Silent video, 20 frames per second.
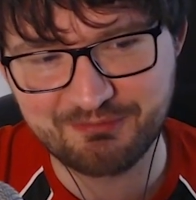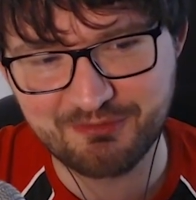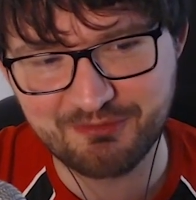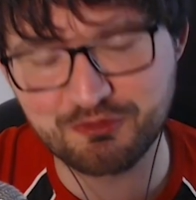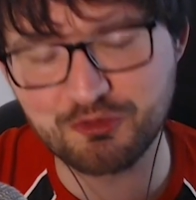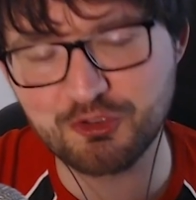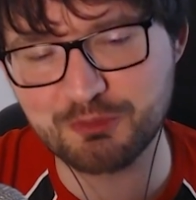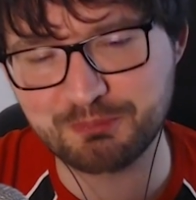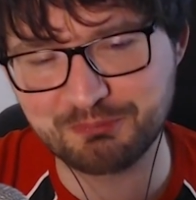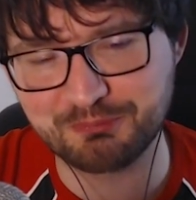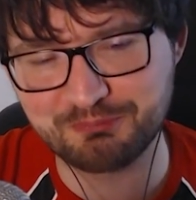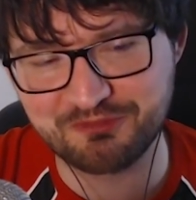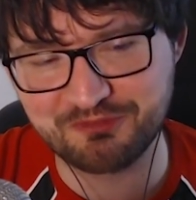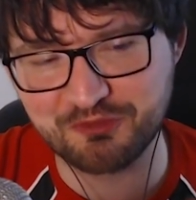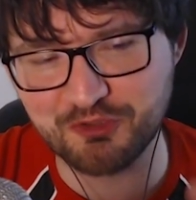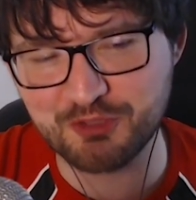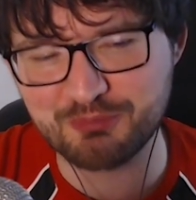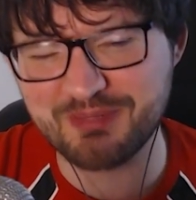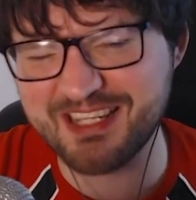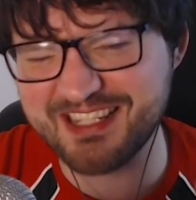four
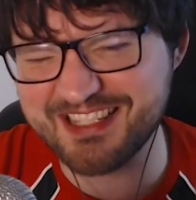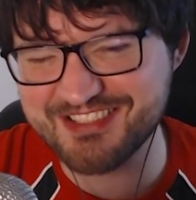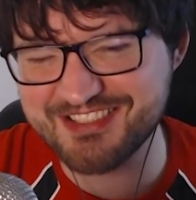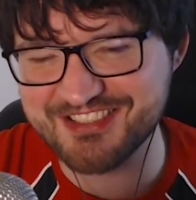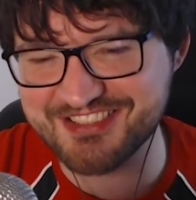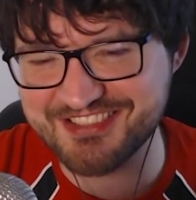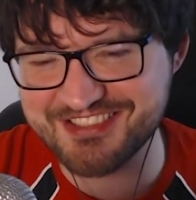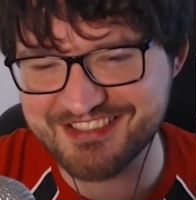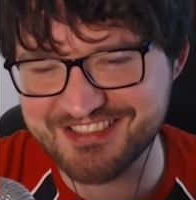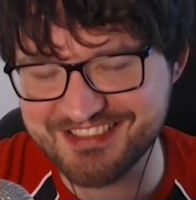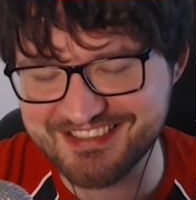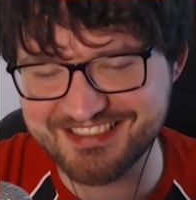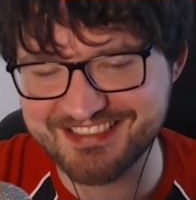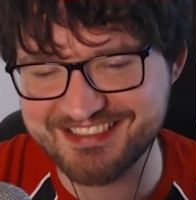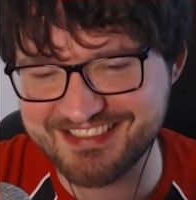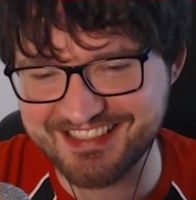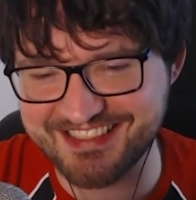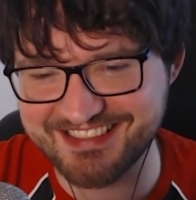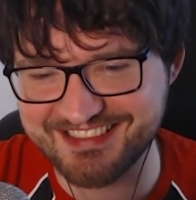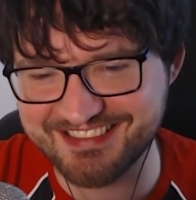managers in the
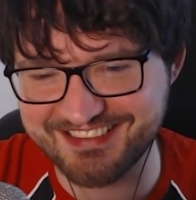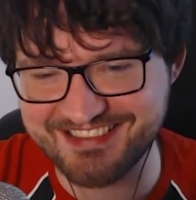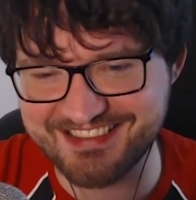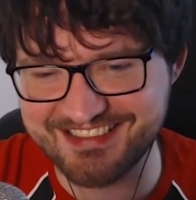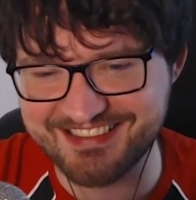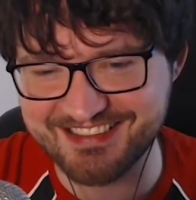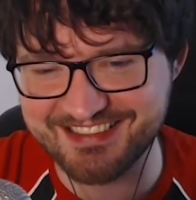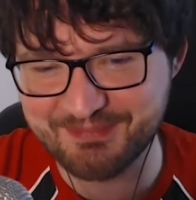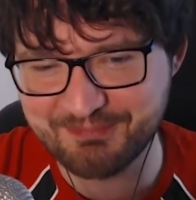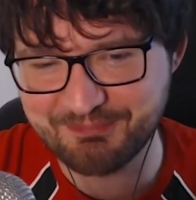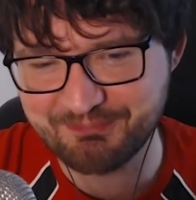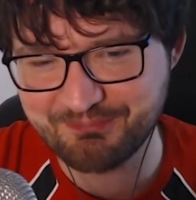entire league,